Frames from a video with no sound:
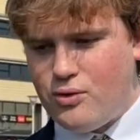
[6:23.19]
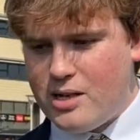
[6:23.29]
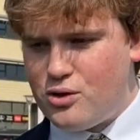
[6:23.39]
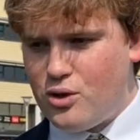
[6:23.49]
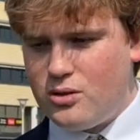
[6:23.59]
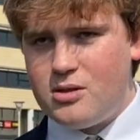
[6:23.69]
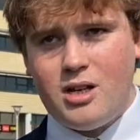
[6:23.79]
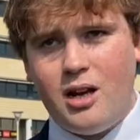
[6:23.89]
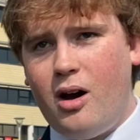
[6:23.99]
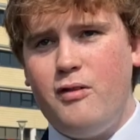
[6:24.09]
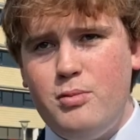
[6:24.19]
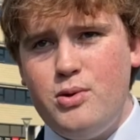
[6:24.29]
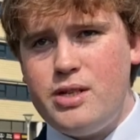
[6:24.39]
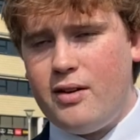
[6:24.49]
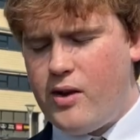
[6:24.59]
restaurants, a live
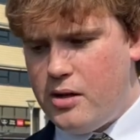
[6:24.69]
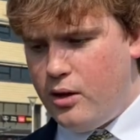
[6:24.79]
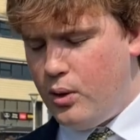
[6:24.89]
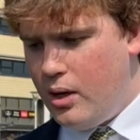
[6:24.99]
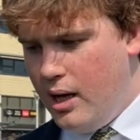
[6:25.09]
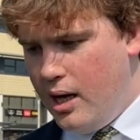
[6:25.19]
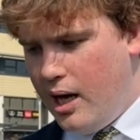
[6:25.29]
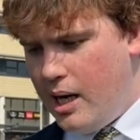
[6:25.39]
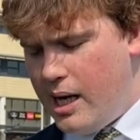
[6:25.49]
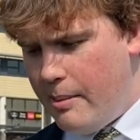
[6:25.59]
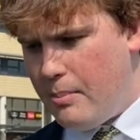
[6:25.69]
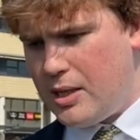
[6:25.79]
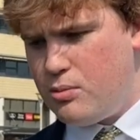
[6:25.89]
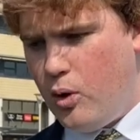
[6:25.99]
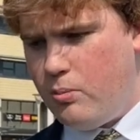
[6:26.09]
music venue, uh, and
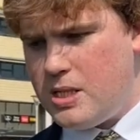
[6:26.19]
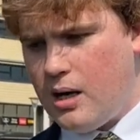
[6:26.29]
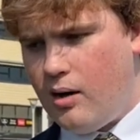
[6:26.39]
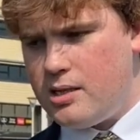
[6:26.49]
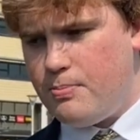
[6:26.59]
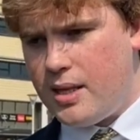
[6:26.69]
much more besides.